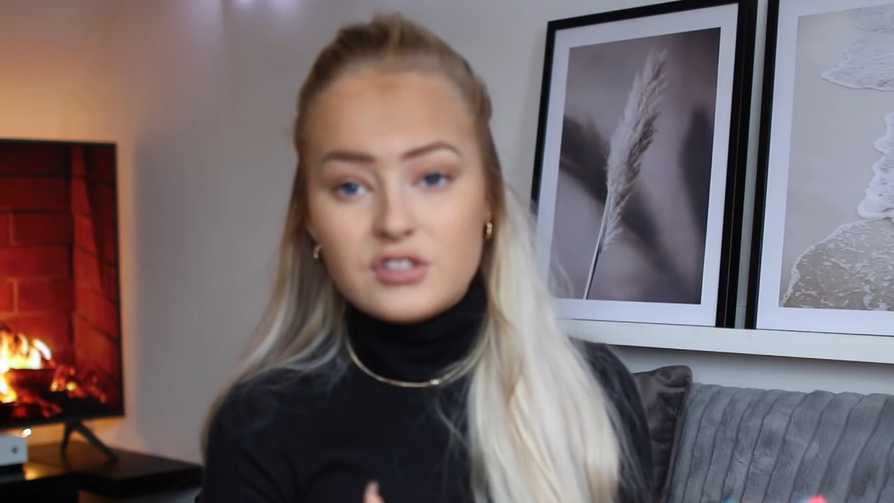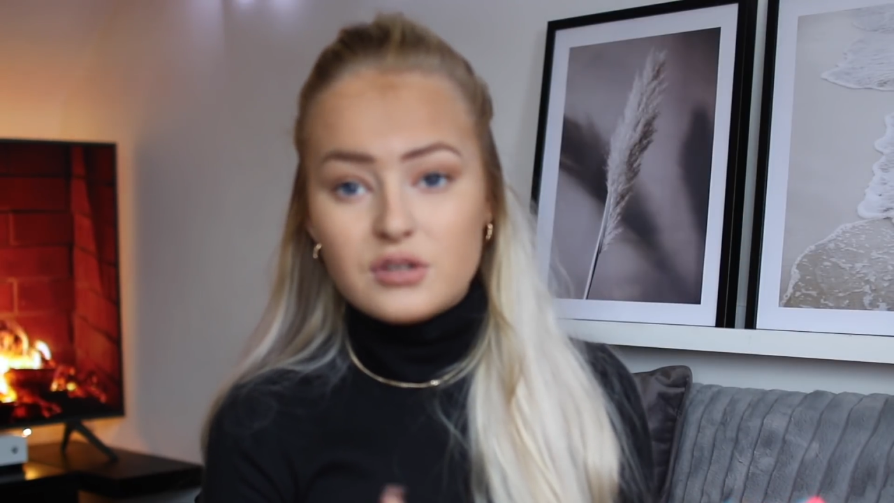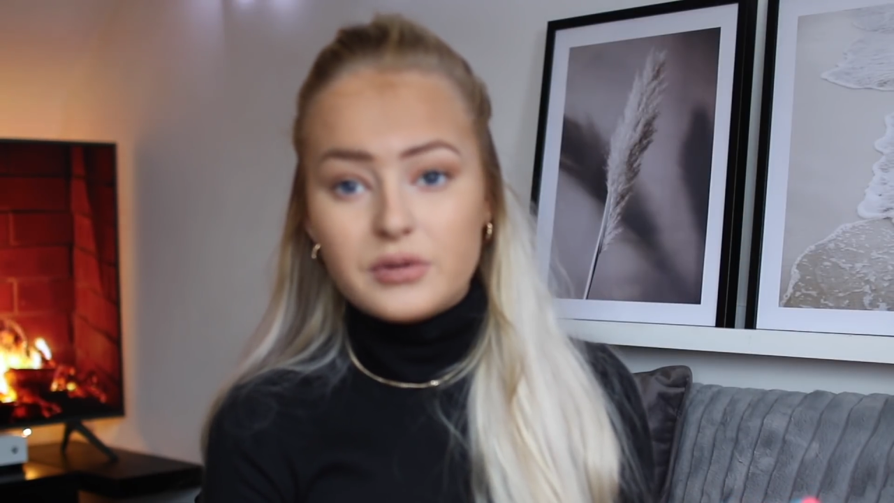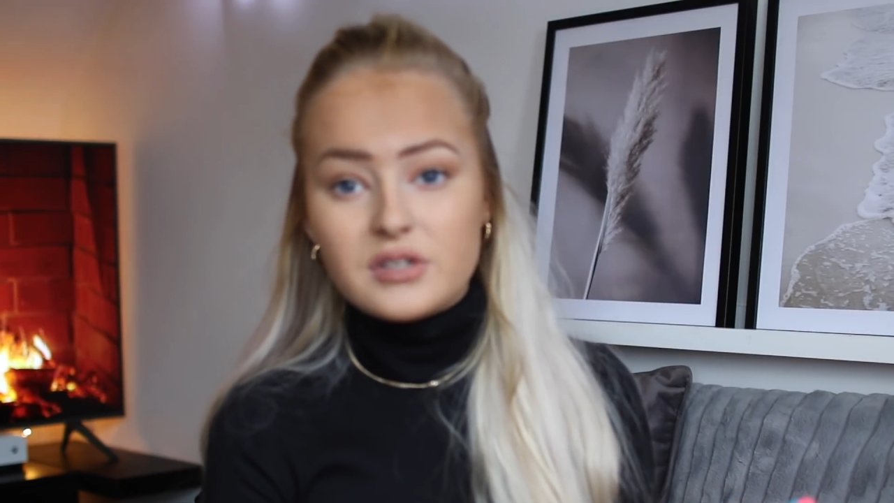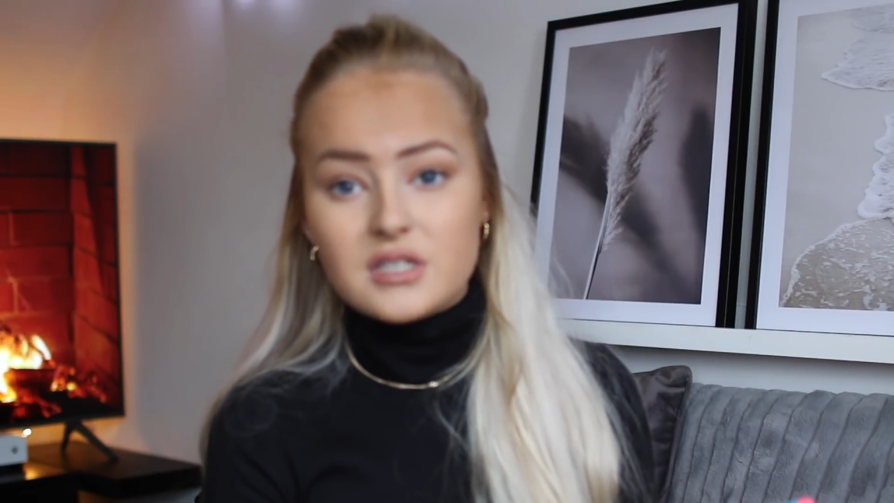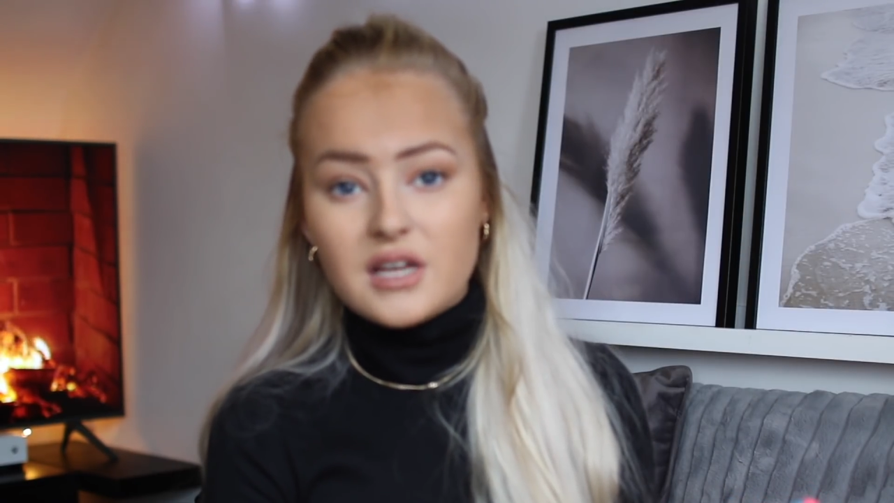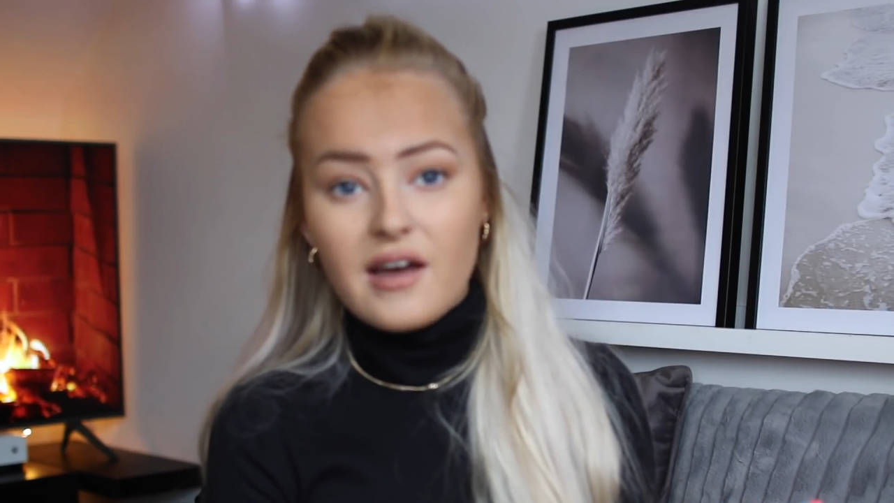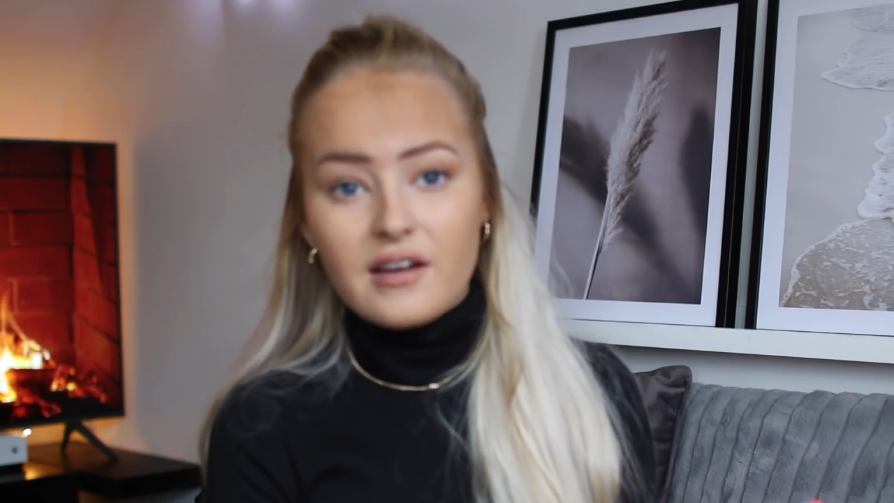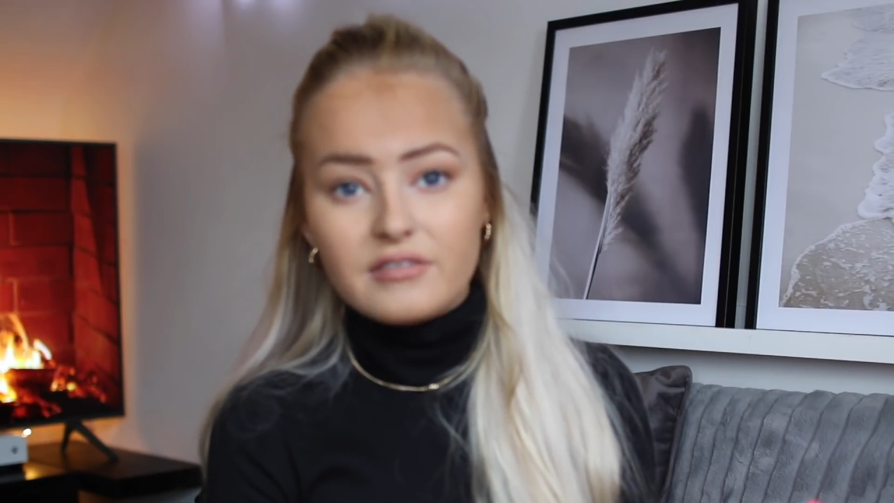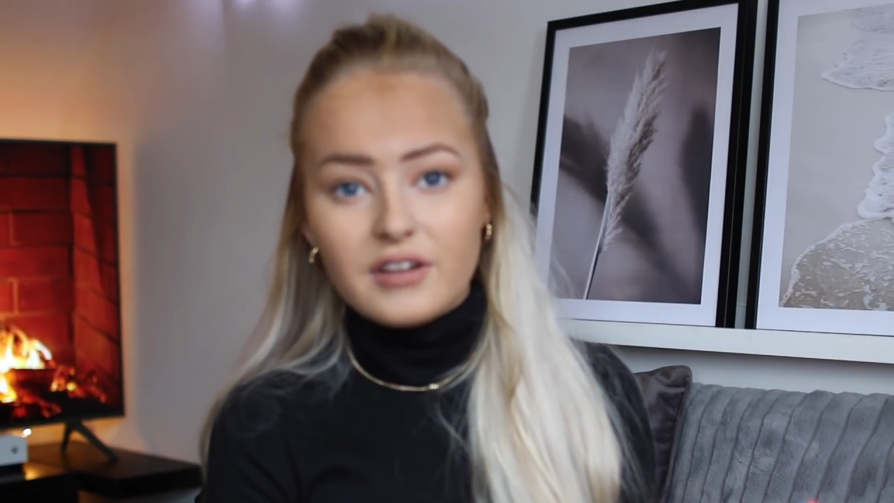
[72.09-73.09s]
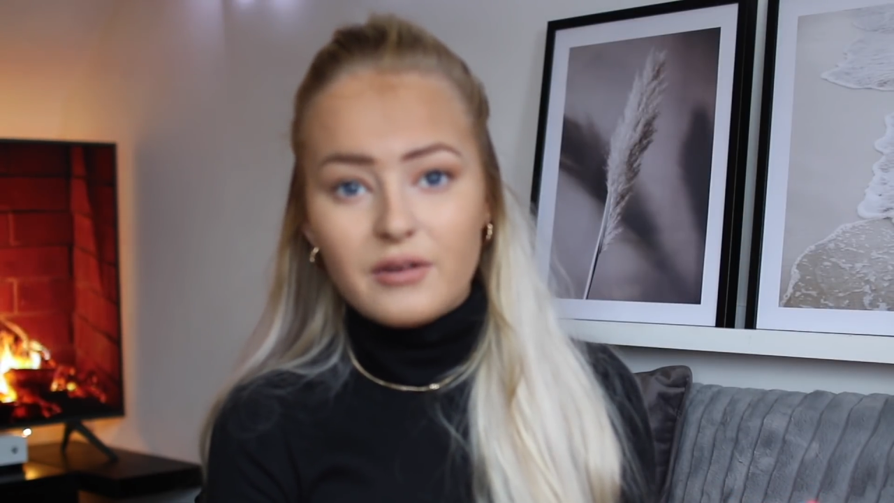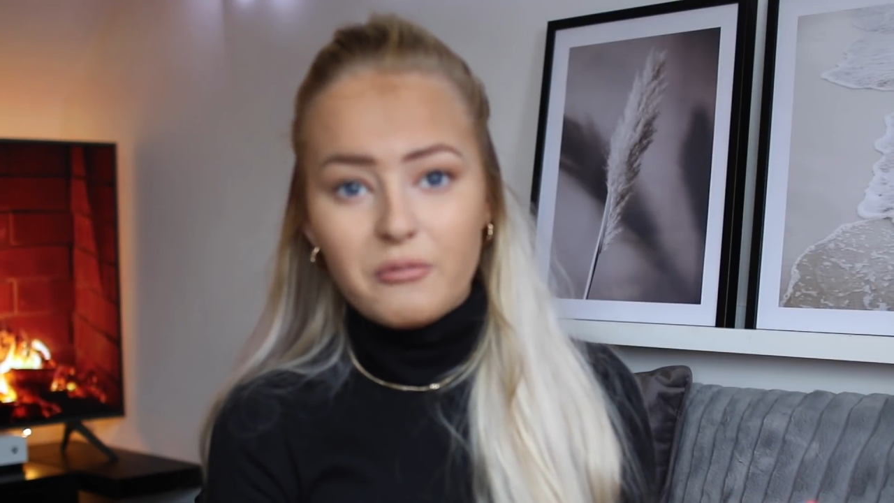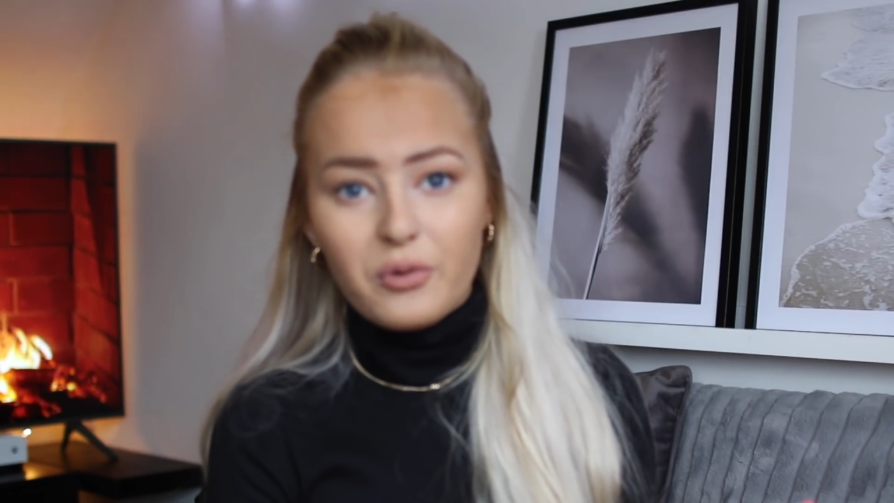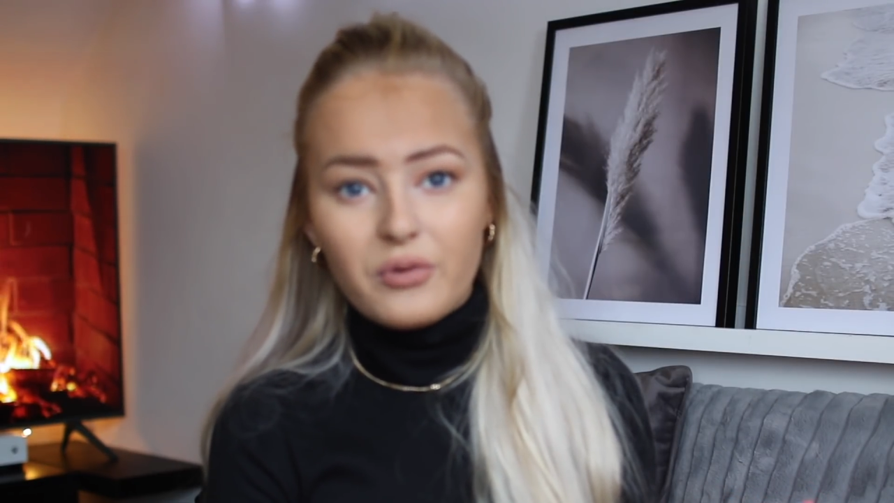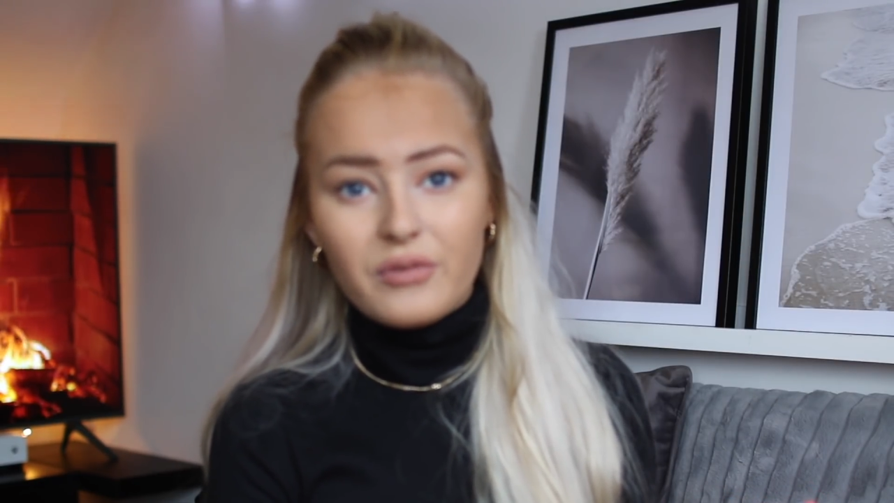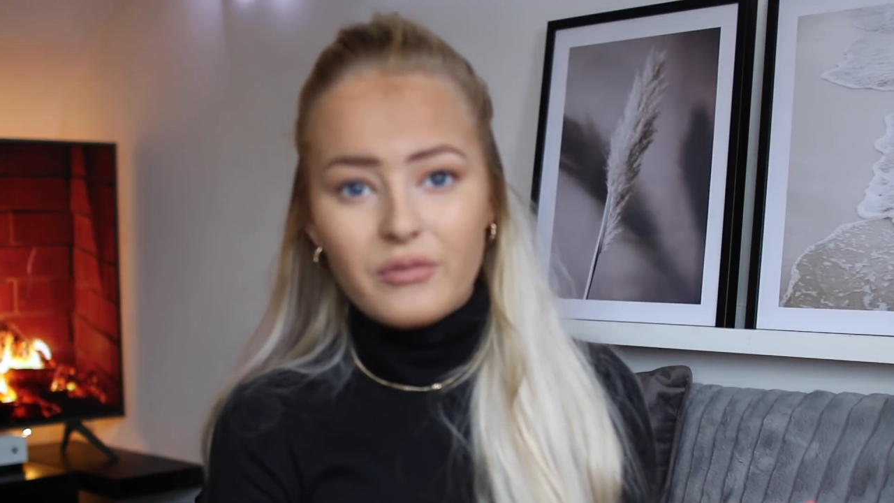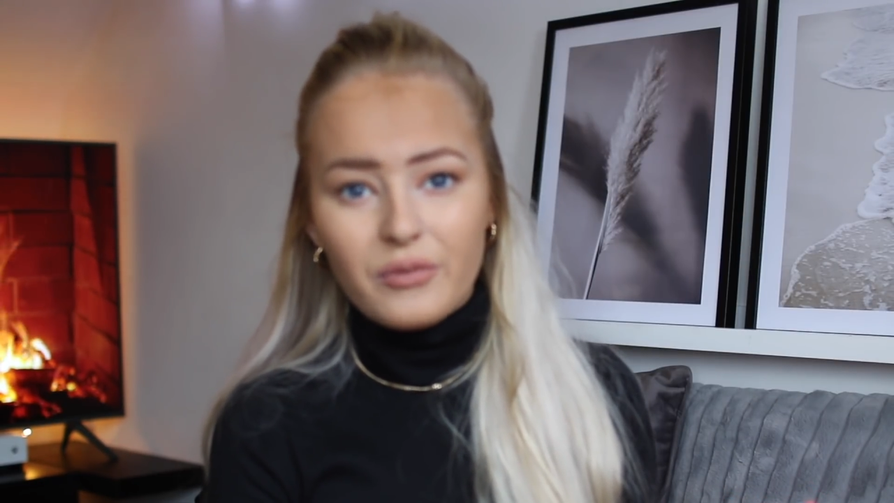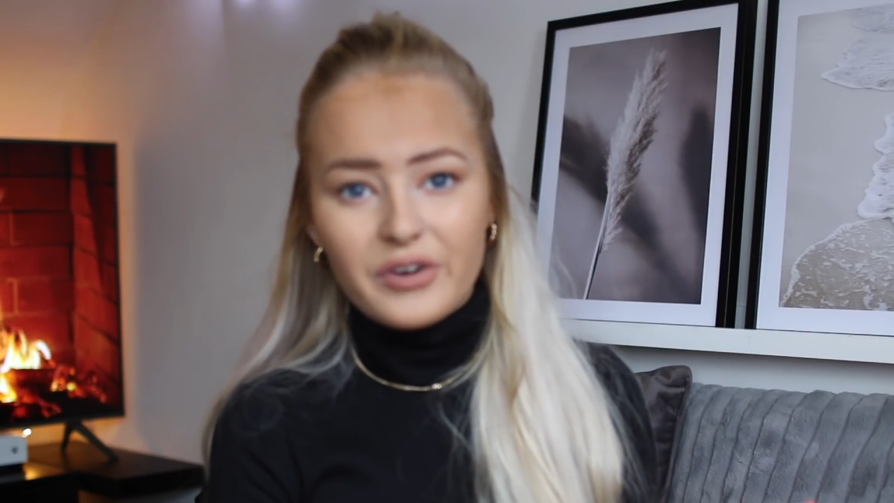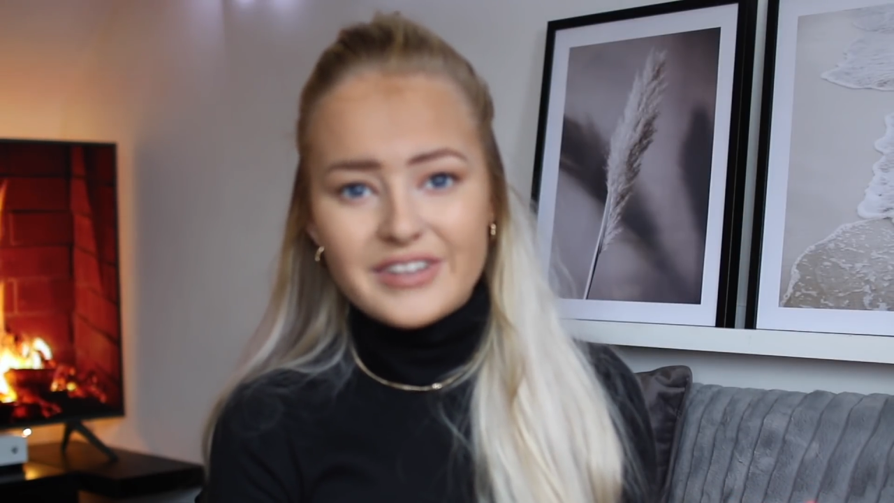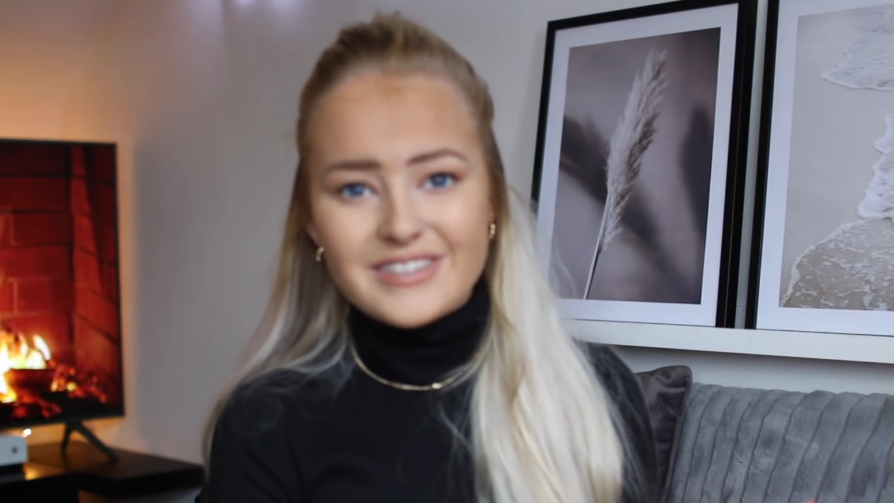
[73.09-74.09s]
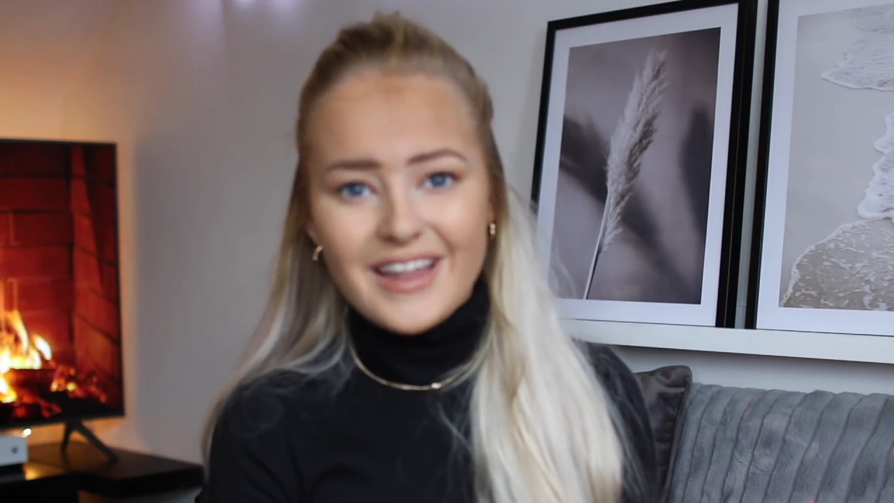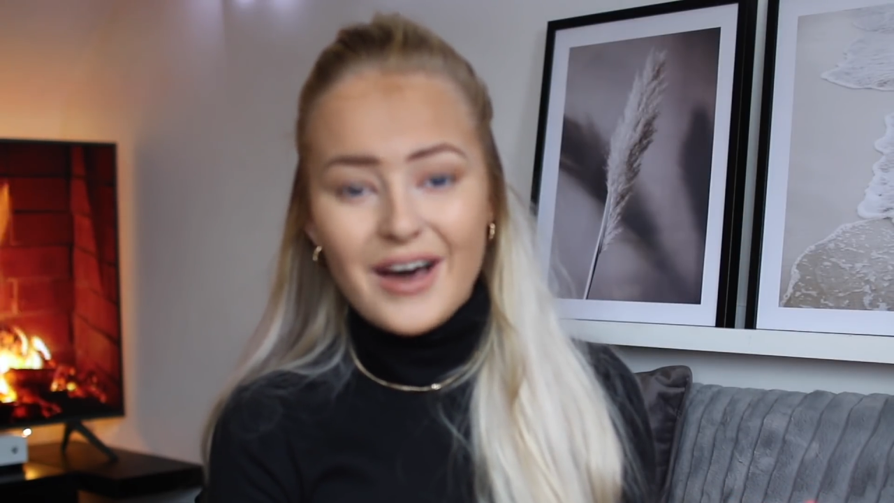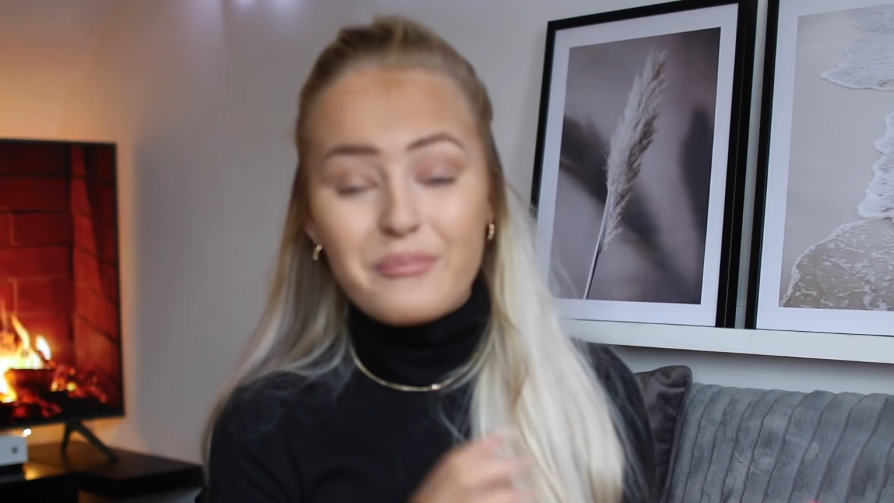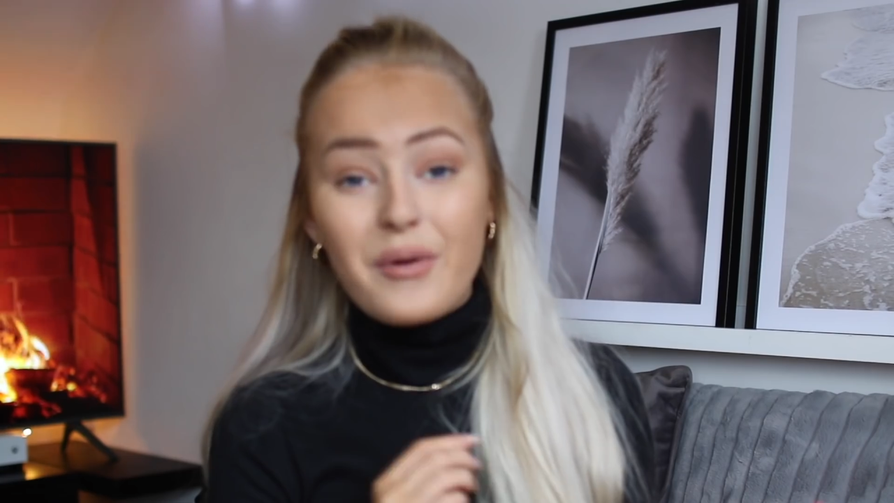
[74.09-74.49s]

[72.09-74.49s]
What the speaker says: WTF, like what is that?